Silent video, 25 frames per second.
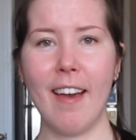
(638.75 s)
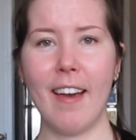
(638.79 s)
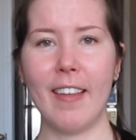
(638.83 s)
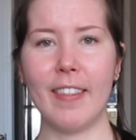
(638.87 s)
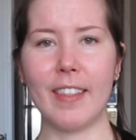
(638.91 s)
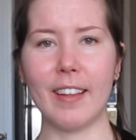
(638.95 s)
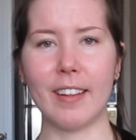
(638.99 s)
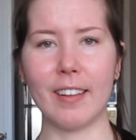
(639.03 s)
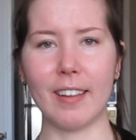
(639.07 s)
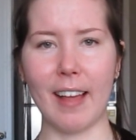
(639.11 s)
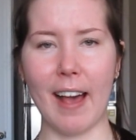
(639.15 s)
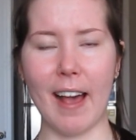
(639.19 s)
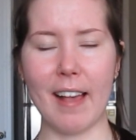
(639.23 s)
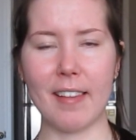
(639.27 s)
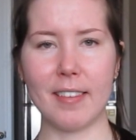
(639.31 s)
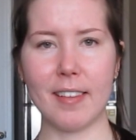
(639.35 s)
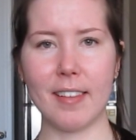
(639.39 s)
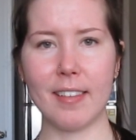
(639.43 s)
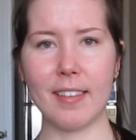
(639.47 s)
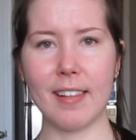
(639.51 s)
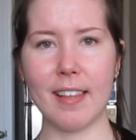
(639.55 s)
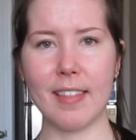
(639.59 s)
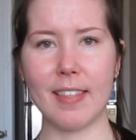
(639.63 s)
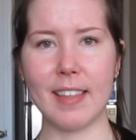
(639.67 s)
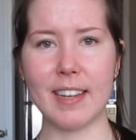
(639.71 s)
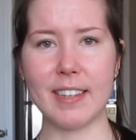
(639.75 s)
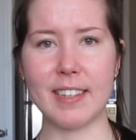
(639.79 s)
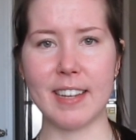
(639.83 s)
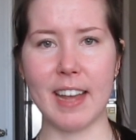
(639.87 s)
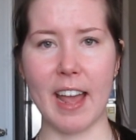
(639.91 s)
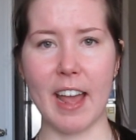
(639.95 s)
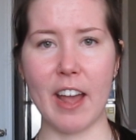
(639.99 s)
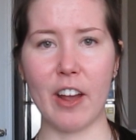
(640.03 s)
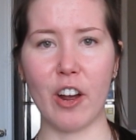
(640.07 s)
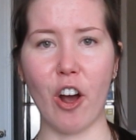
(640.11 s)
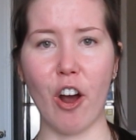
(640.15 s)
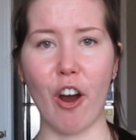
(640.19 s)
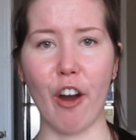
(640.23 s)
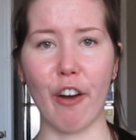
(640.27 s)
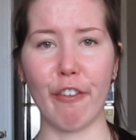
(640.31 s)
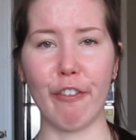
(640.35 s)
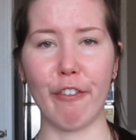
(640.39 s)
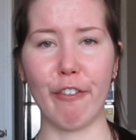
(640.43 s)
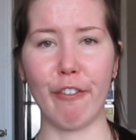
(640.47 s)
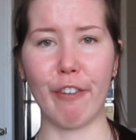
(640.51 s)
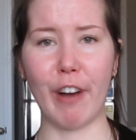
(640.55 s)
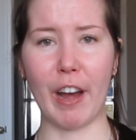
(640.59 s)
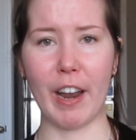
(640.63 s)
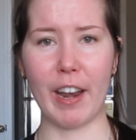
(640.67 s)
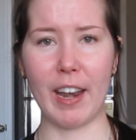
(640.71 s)
The classes that they take are
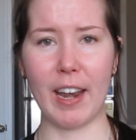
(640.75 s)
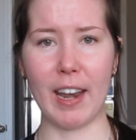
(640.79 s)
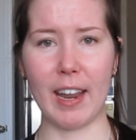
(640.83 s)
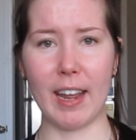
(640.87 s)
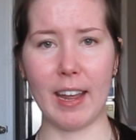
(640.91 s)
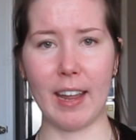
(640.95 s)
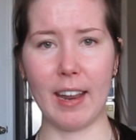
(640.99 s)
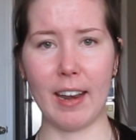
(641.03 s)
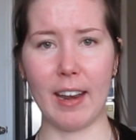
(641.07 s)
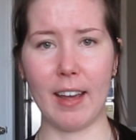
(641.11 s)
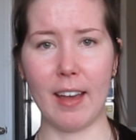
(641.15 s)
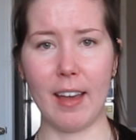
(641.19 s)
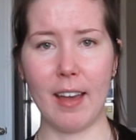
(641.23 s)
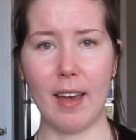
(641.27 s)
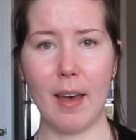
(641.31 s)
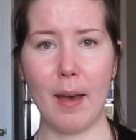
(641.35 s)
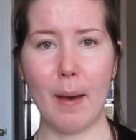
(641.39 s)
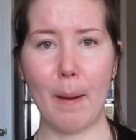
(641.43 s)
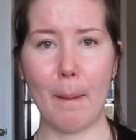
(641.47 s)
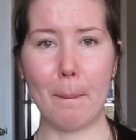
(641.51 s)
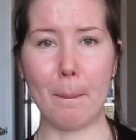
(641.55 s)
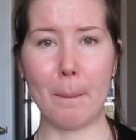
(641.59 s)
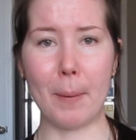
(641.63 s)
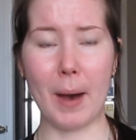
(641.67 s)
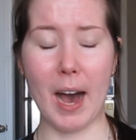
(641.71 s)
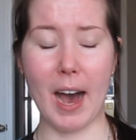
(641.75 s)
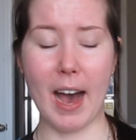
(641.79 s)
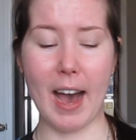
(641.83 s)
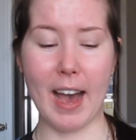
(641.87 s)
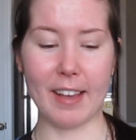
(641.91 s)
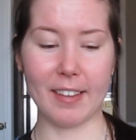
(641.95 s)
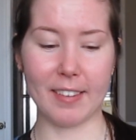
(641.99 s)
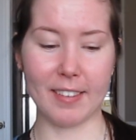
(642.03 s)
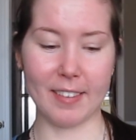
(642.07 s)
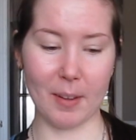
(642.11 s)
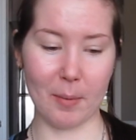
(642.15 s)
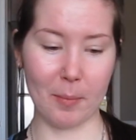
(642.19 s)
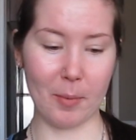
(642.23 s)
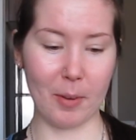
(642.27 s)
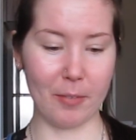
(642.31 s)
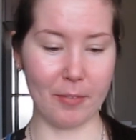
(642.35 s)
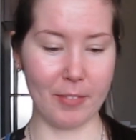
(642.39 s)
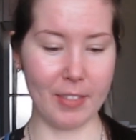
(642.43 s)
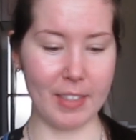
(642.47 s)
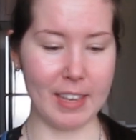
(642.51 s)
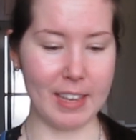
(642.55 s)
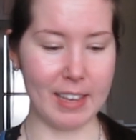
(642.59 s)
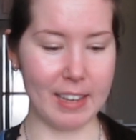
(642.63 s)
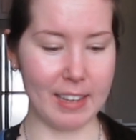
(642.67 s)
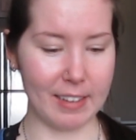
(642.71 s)
funded by some of
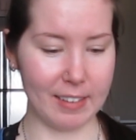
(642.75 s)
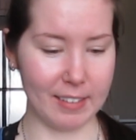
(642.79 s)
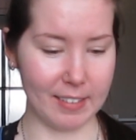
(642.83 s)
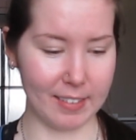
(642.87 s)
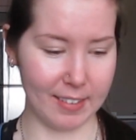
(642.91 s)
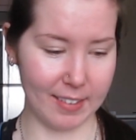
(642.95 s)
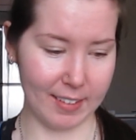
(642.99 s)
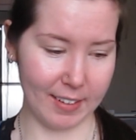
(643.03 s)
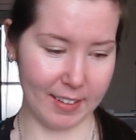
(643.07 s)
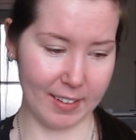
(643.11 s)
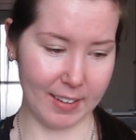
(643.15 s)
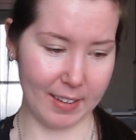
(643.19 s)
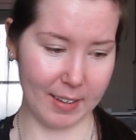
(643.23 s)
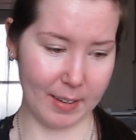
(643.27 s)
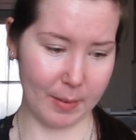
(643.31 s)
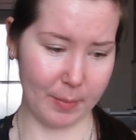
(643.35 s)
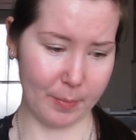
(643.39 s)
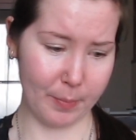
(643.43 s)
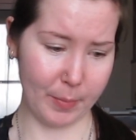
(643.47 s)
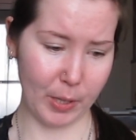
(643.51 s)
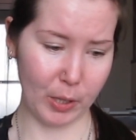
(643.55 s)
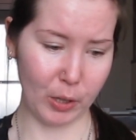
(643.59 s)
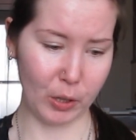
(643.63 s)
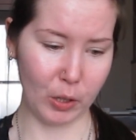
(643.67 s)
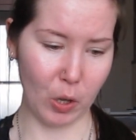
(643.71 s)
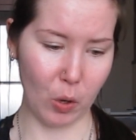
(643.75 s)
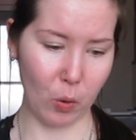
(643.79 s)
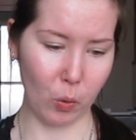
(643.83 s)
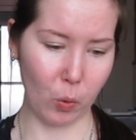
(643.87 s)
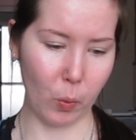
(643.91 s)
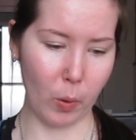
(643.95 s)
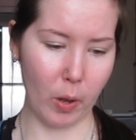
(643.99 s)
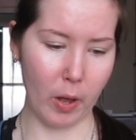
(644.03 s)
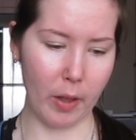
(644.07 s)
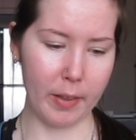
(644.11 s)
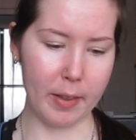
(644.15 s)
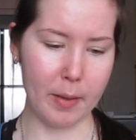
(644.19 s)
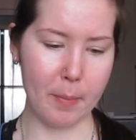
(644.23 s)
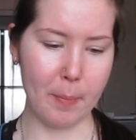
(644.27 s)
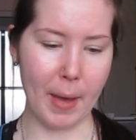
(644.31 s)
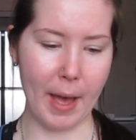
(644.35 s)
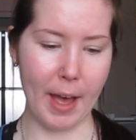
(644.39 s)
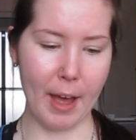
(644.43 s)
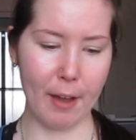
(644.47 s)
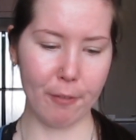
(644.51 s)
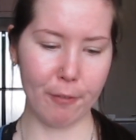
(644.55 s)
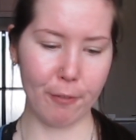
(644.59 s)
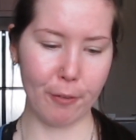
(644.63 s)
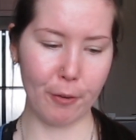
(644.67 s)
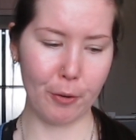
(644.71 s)
these low-quality
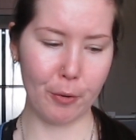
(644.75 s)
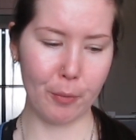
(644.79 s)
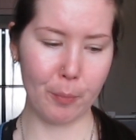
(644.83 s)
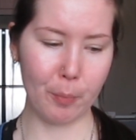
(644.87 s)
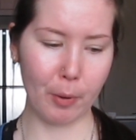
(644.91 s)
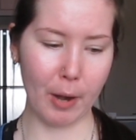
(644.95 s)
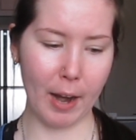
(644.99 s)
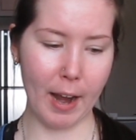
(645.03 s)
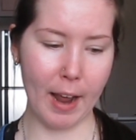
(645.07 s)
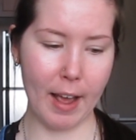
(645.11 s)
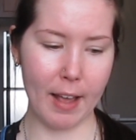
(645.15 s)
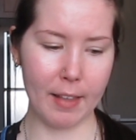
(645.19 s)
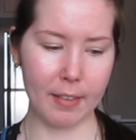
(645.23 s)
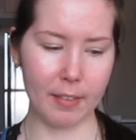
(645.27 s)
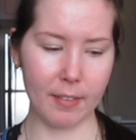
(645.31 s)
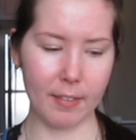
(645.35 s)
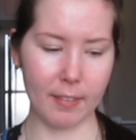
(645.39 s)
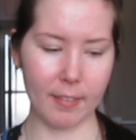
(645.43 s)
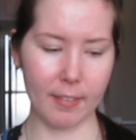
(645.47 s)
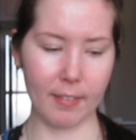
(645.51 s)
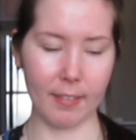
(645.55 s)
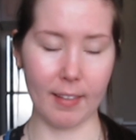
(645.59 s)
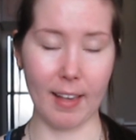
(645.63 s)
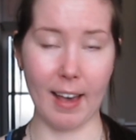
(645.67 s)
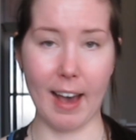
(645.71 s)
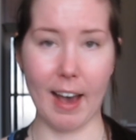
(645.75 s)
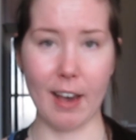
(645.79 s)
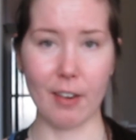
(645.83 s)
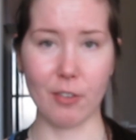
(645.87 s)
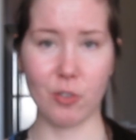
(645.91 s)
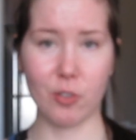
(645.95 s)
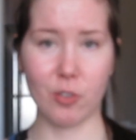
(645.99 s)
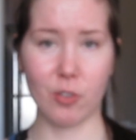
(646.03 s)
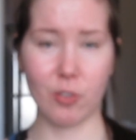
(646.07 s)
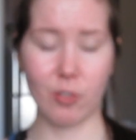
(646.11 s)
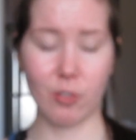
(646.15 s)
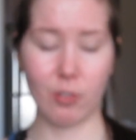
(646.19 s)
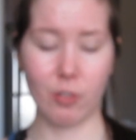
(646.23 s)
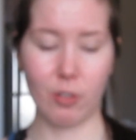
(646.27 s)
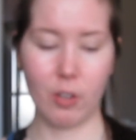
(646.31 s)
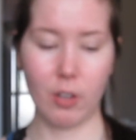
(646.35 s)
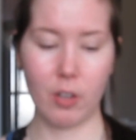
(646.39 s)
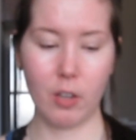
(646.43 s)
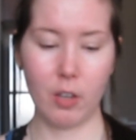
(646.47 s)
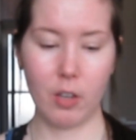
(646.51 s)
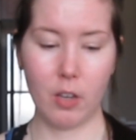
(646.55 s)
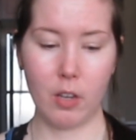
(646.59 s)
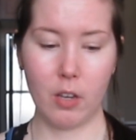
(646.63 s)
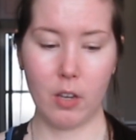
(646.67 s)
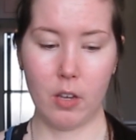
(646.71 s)
pet food brands such
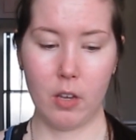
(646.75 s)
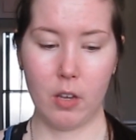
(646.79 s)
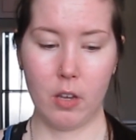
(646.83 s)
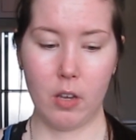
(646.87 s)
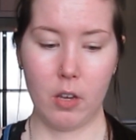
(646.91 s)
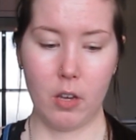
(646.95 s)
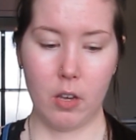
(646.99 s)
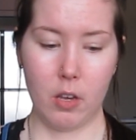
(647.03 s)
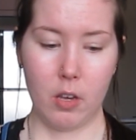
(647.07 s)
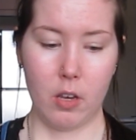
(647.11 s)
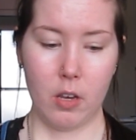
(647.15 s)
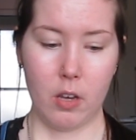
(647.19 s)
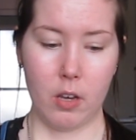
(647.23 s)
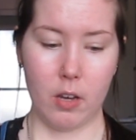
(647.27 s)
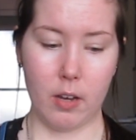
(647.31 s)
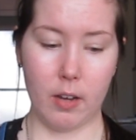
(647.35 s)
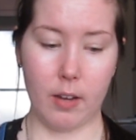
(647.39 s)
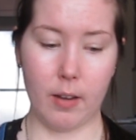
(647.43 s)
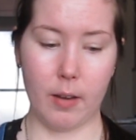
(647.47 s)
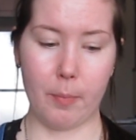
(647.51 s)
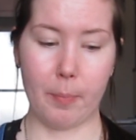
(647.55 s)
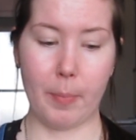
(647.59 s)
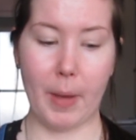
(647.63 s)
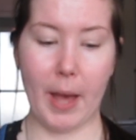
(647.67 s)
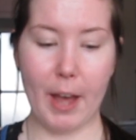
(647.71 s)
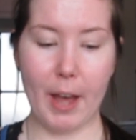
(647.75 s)
as,